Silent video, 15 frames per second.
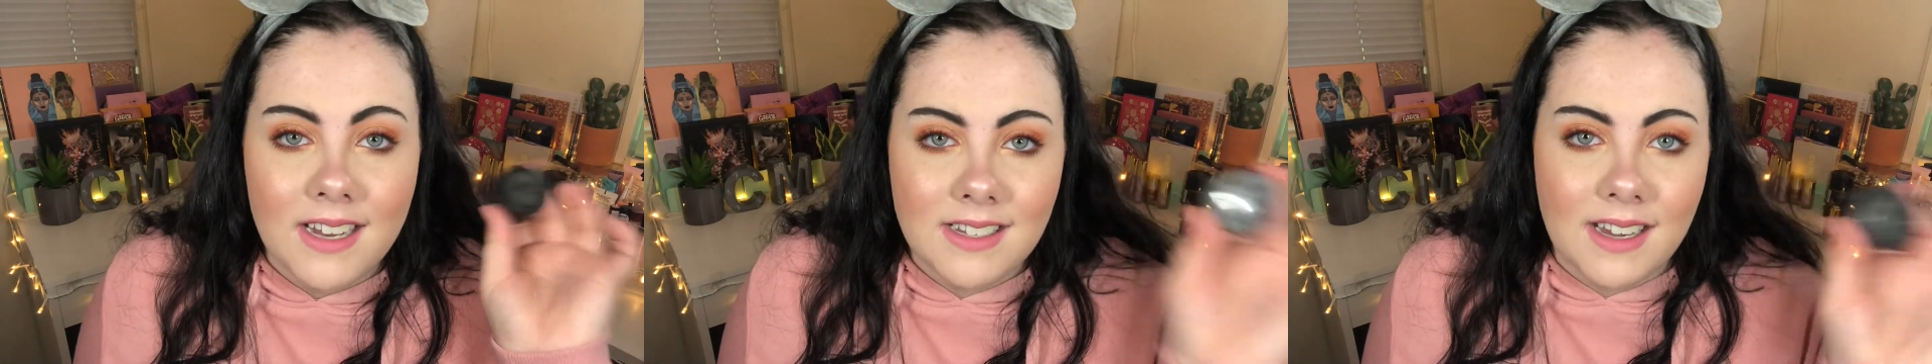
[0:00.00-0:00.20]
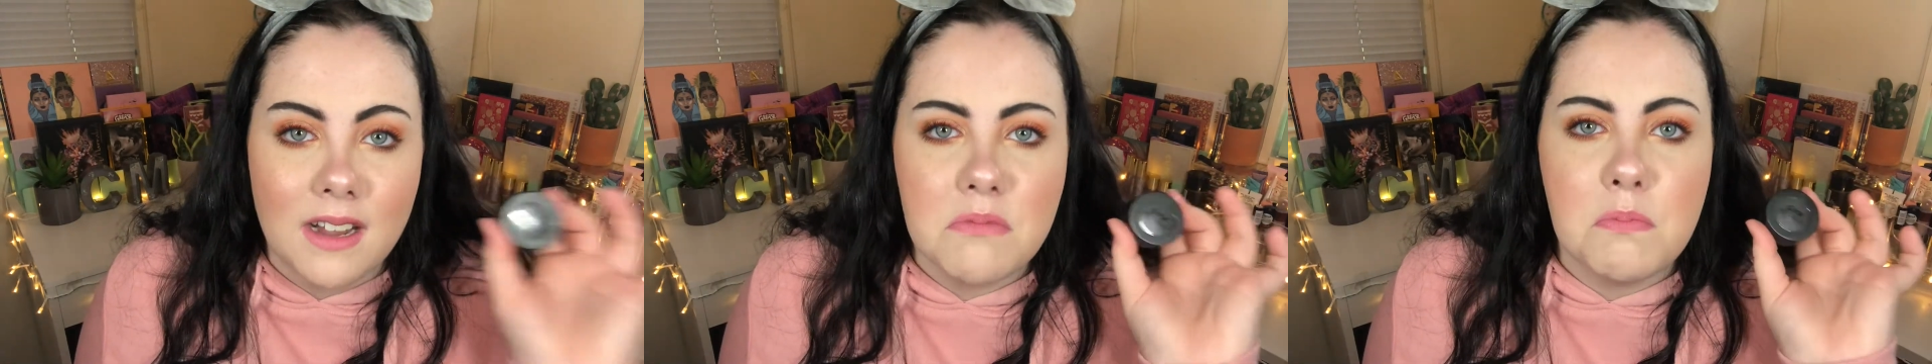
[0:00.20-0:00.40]

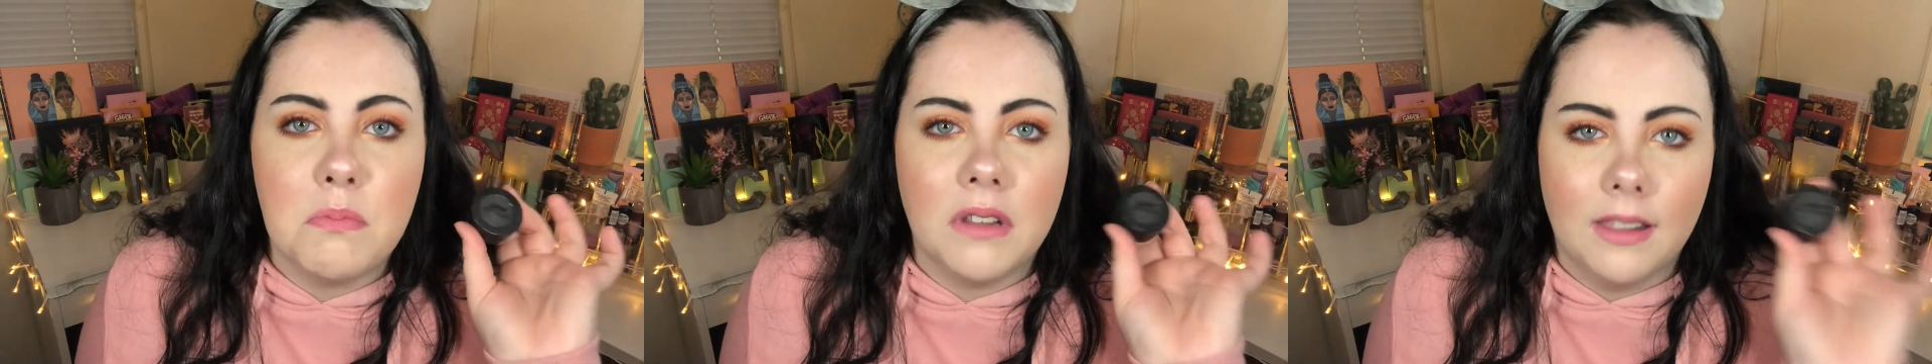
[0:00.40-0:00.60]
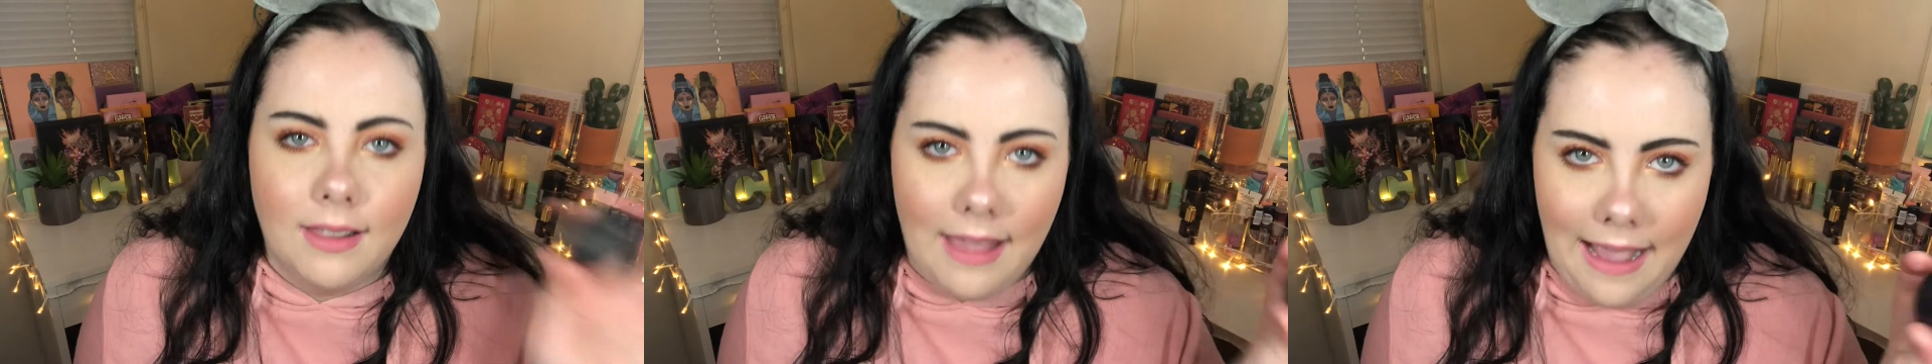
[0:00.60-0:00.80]
It's like
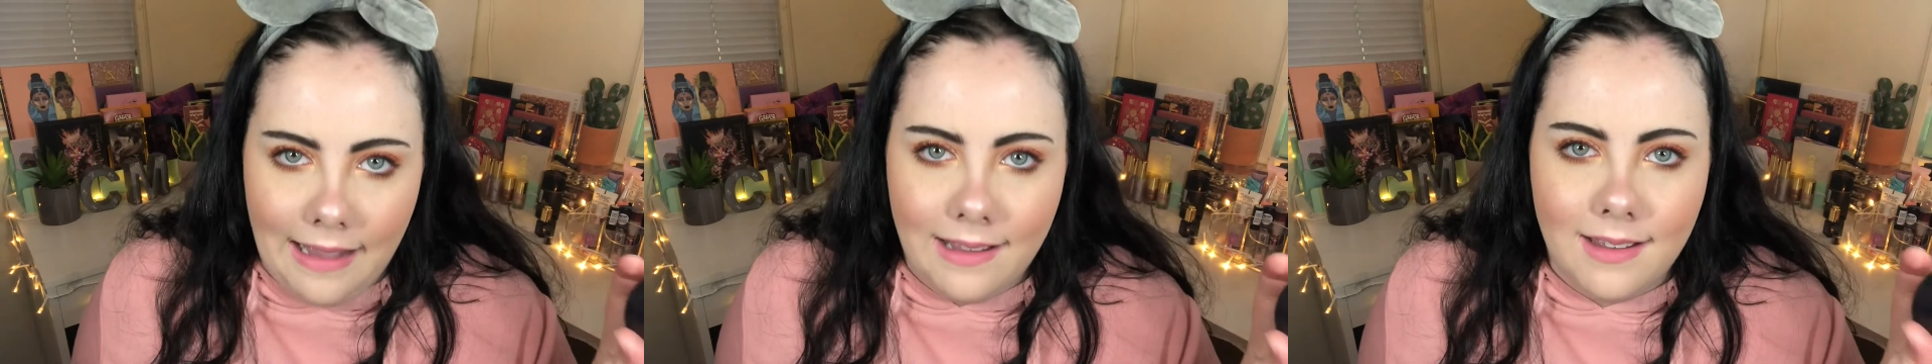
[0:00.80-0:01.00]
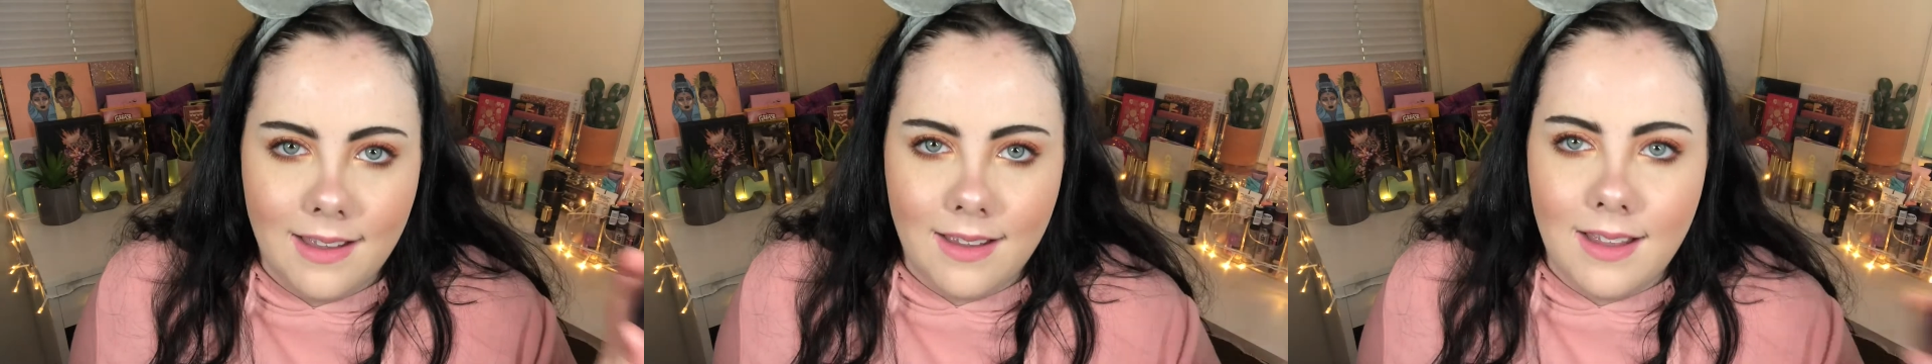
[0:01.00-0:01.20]

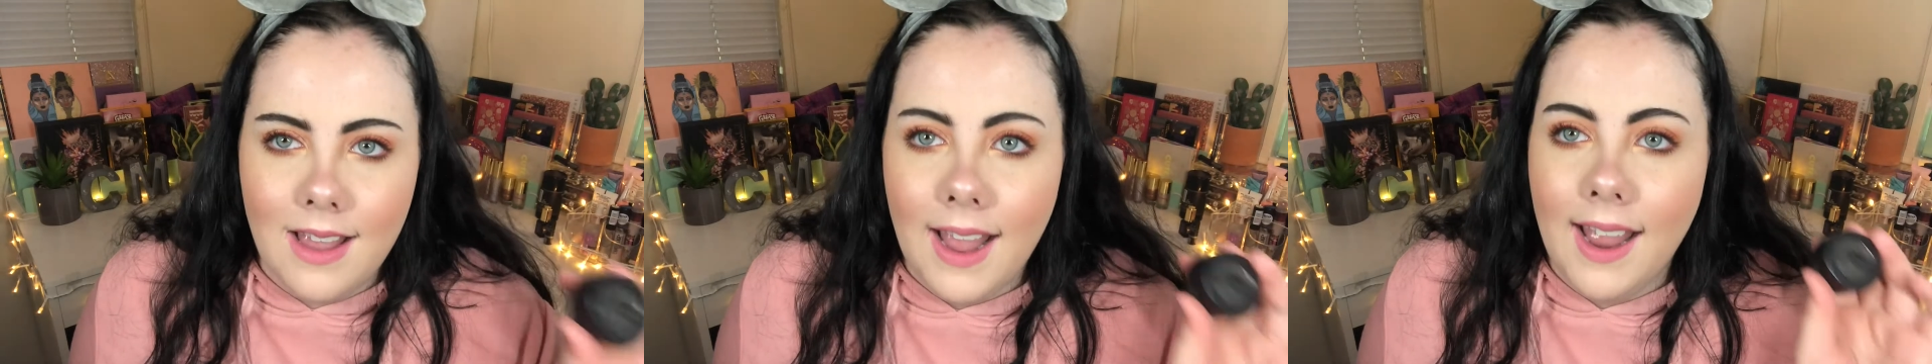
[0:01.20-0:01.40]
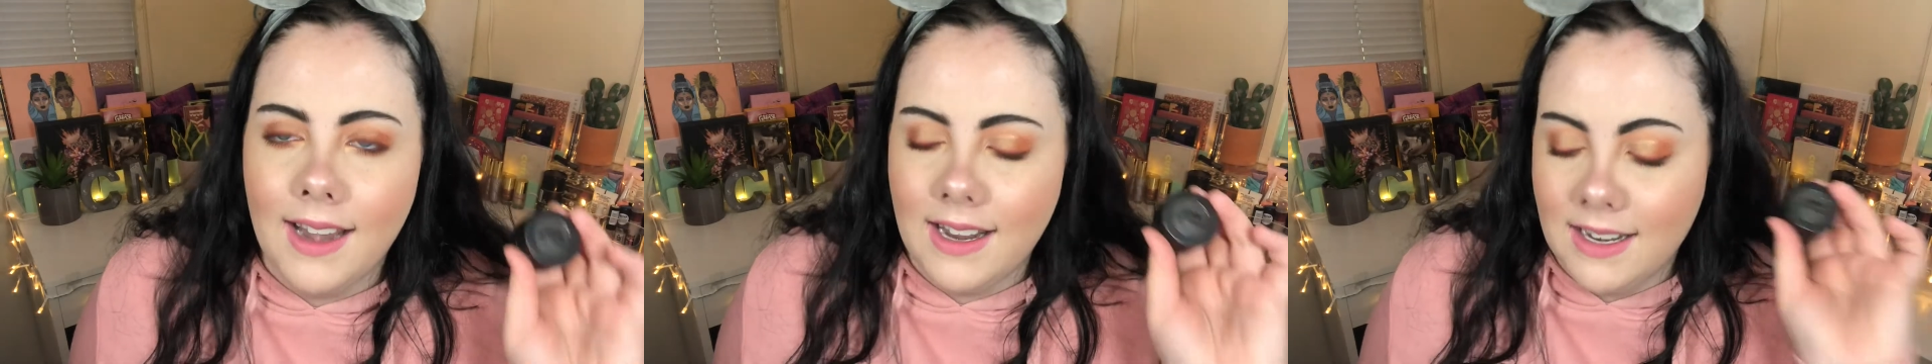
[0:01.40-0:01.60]
black
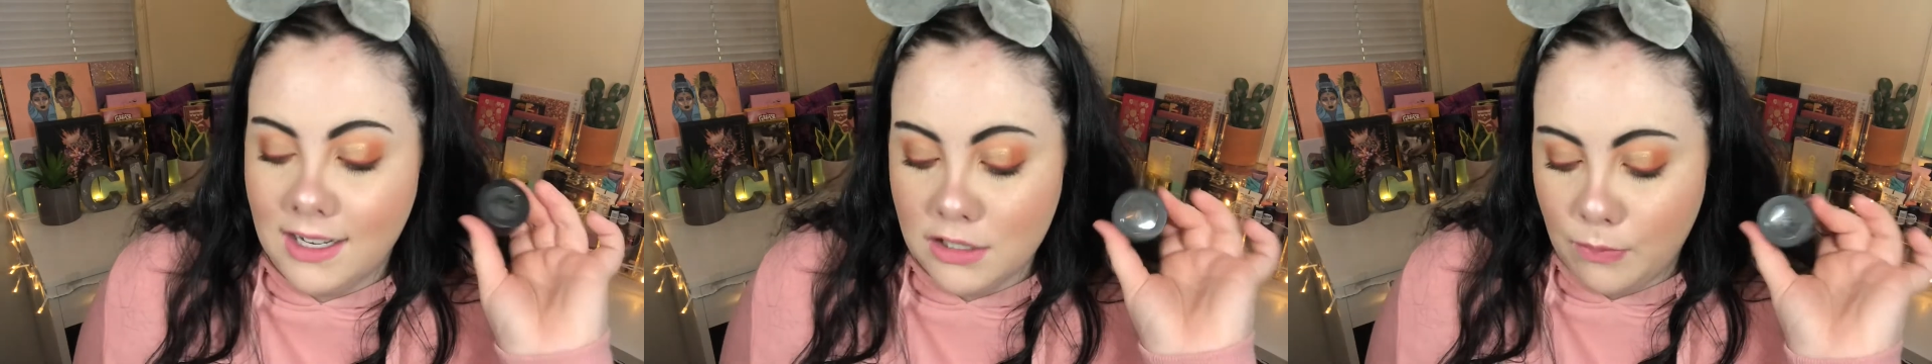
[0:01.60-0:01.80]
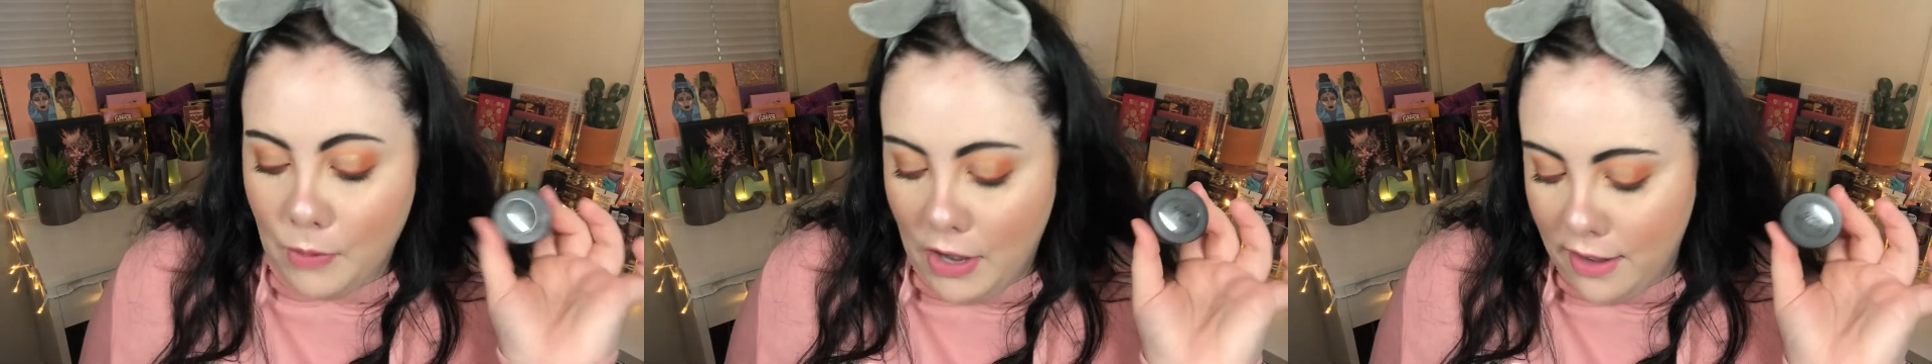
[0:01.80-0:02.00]
and it
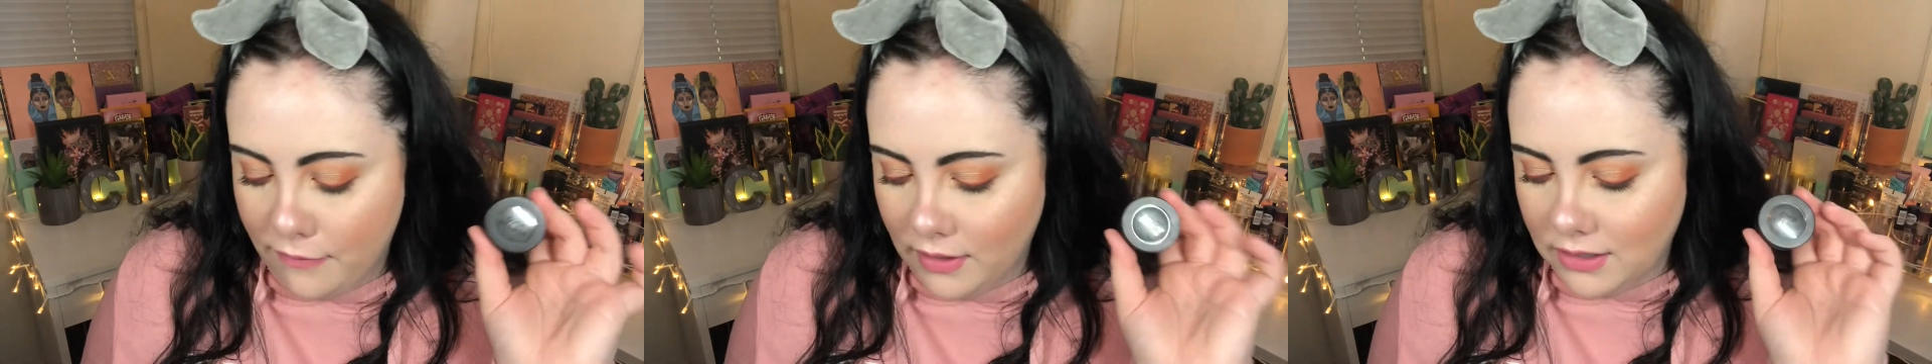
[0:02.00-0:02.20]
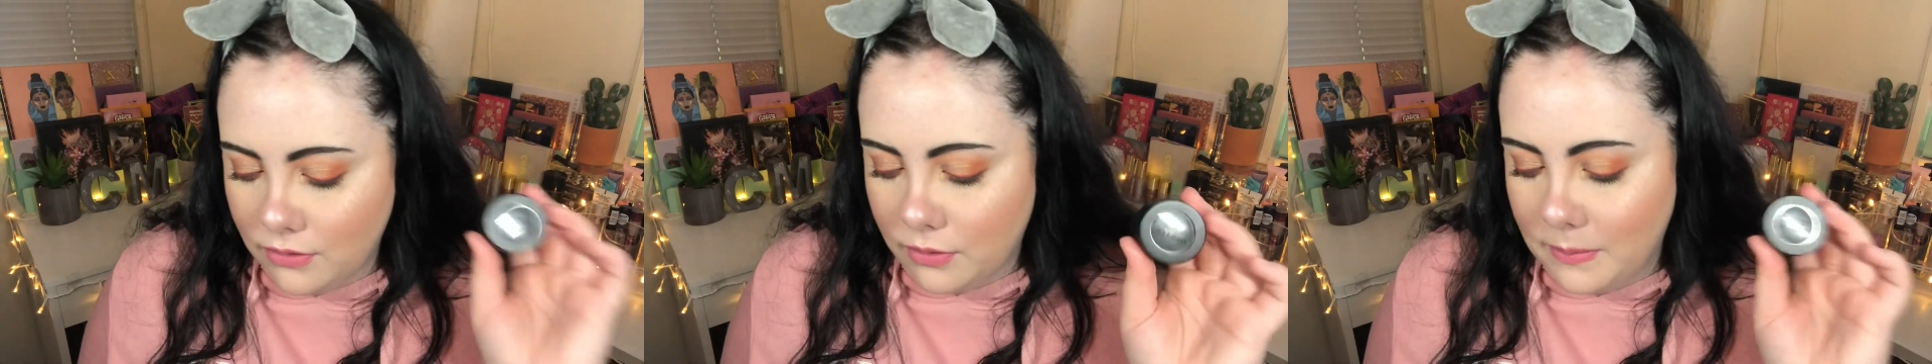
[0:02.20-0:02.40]
is
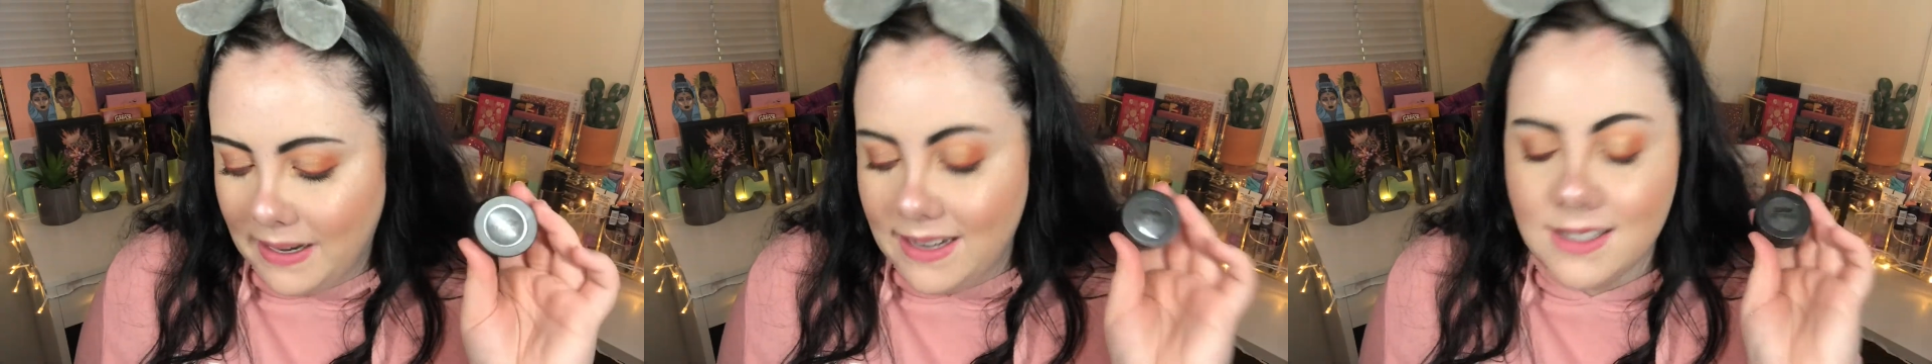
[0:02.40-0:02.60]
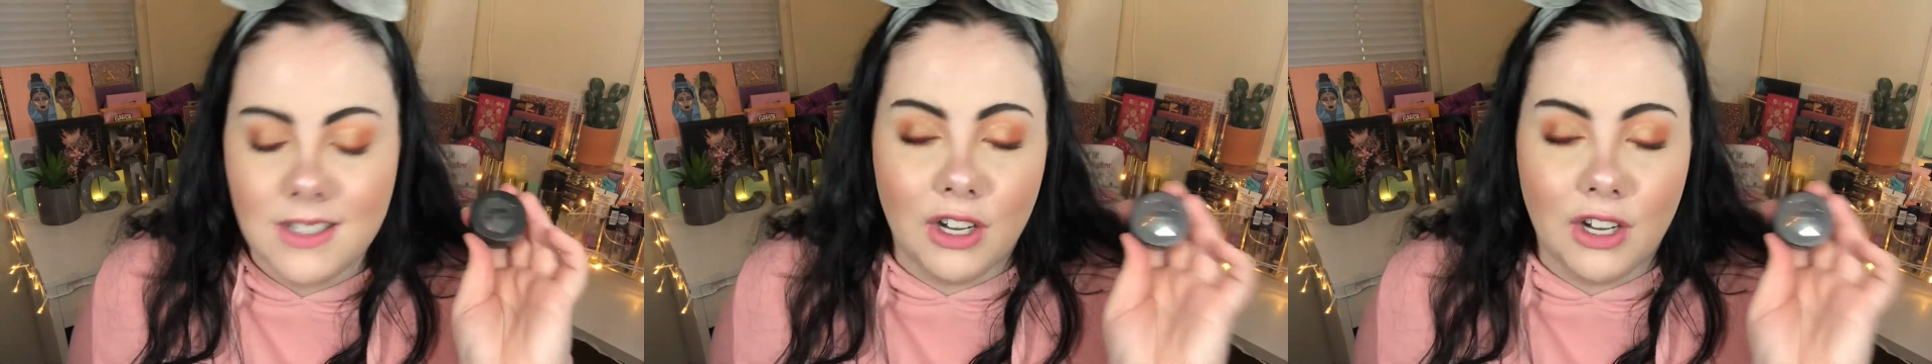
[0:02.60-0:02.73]
perfect for me.